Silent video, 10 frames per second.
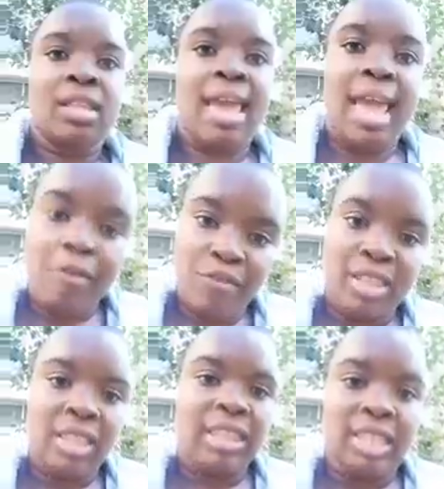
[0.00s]

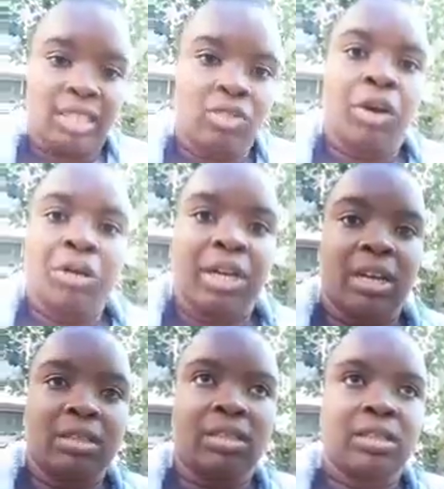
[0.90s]
everything that's thrown at
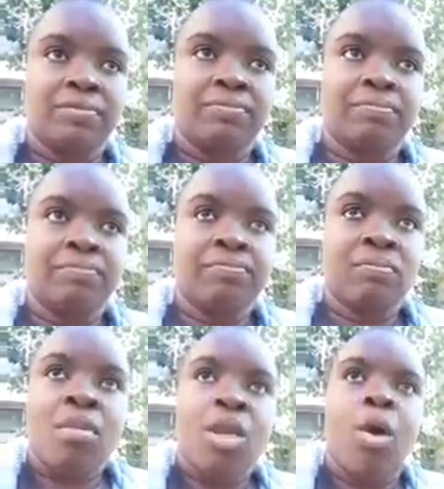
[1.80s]
us
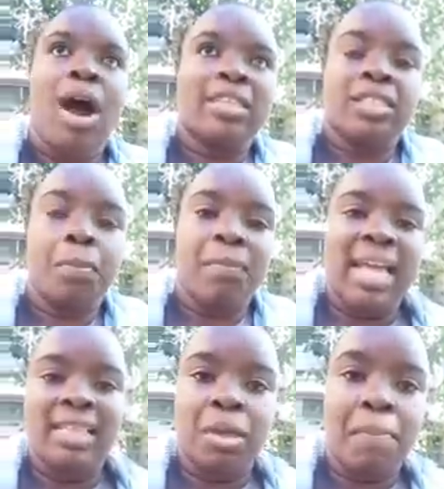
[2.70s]
or how to make
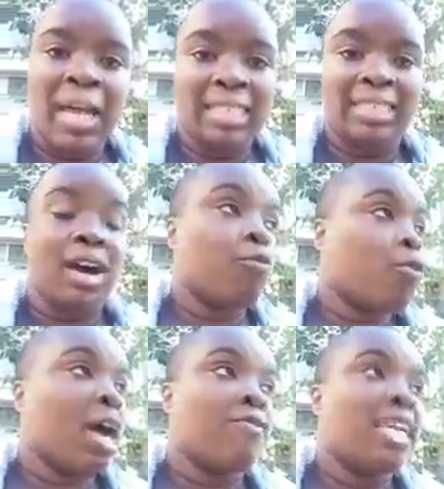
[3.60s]
the best out of
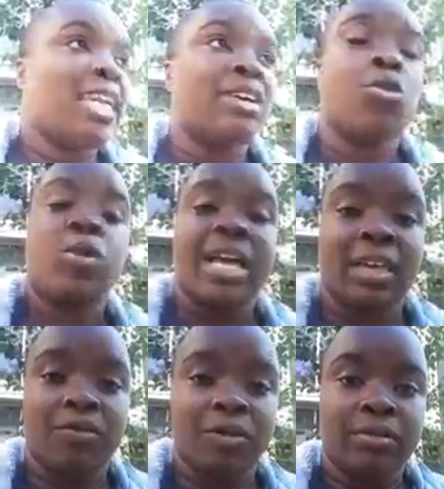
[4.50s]
whatever little we're given.